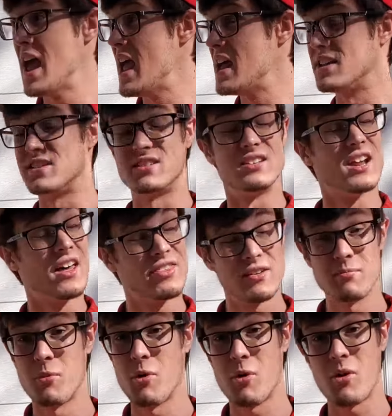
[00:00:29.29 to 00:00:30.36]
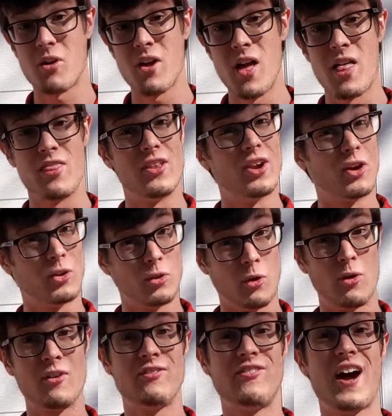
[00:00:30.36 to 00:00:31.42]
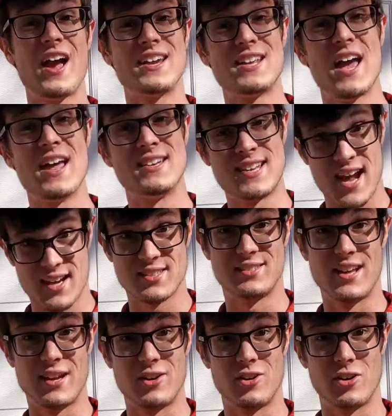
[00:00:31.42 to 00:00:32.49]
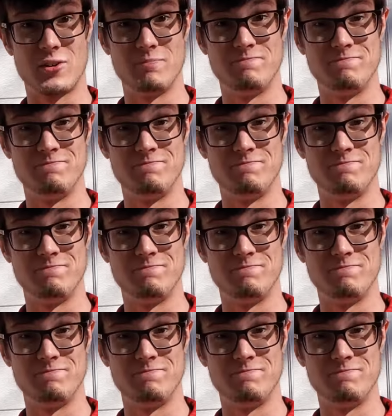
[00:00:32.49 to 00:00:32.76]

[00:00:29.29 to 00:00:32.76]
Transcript: It's nothing more than a glorified text editor.